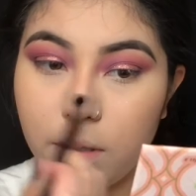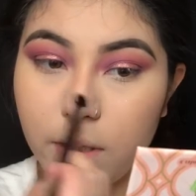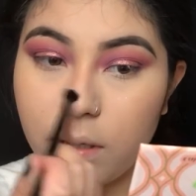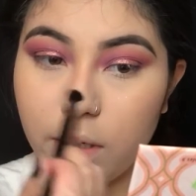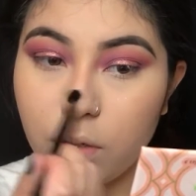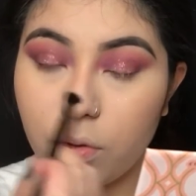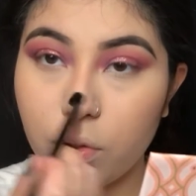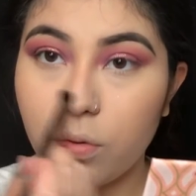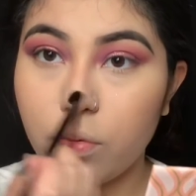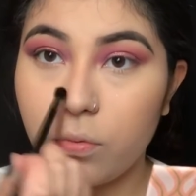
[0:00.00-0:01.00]
and then I'll
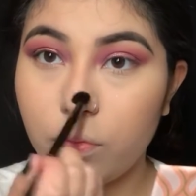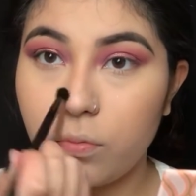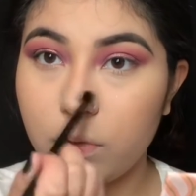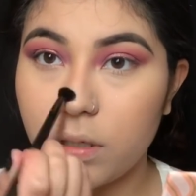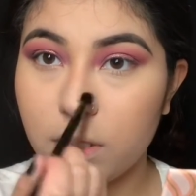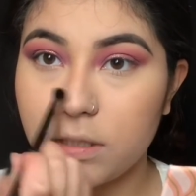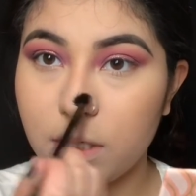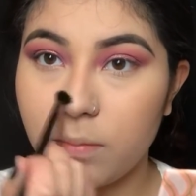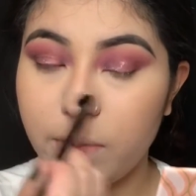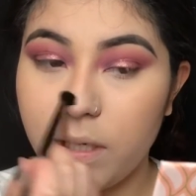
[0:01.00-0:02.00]
go on
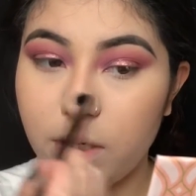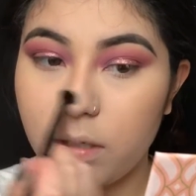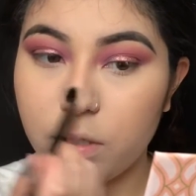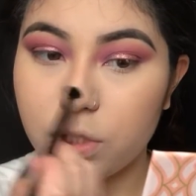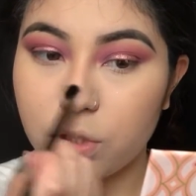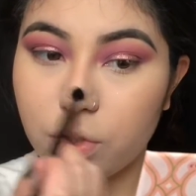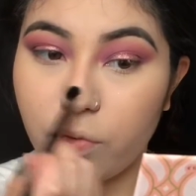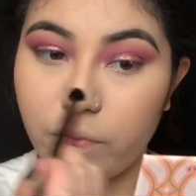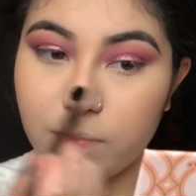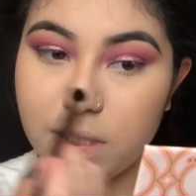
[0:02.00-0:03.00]
top here and just go
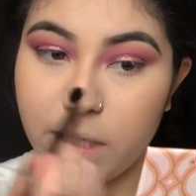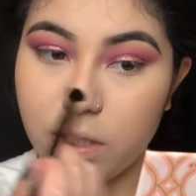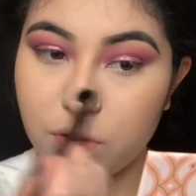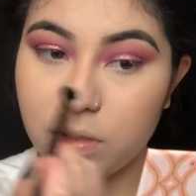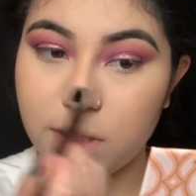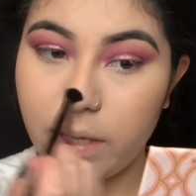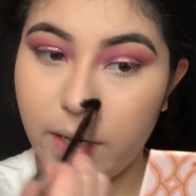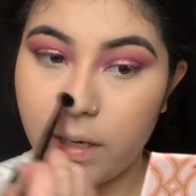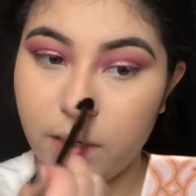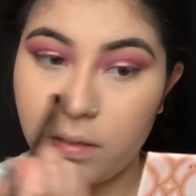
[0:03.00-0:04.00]
from side to
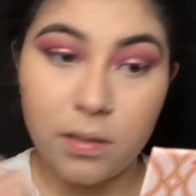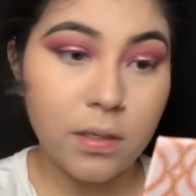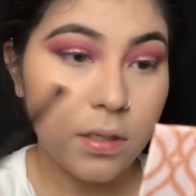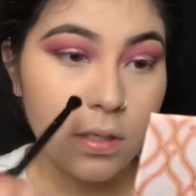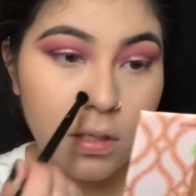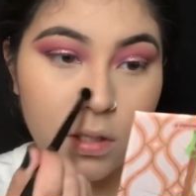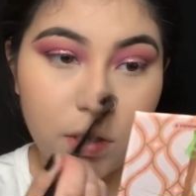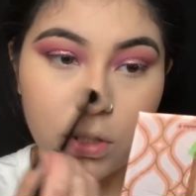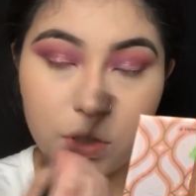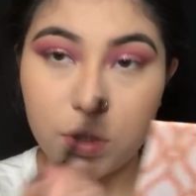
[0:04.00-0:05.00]
side,
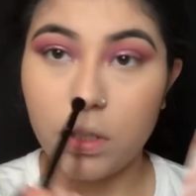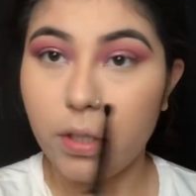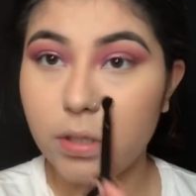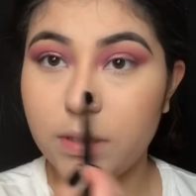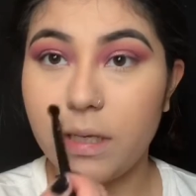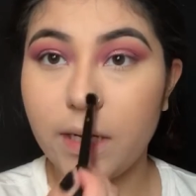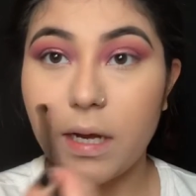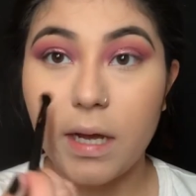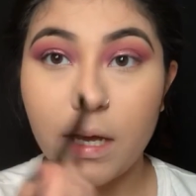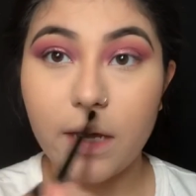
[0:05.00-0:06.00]
so it looks like
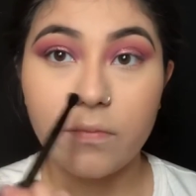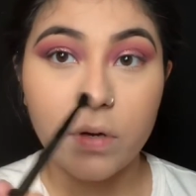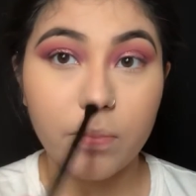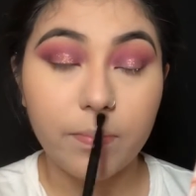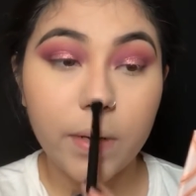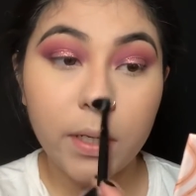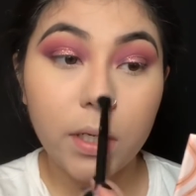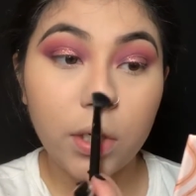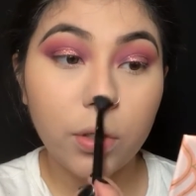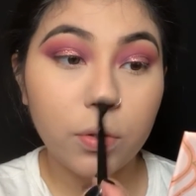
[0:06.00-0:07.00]
I have a
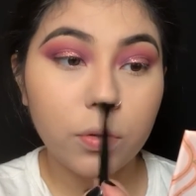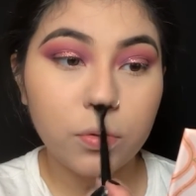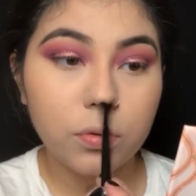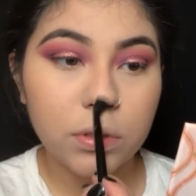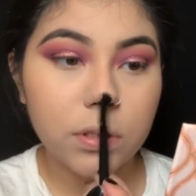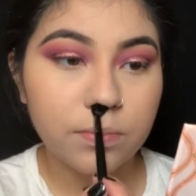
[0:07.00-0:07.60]
button nose.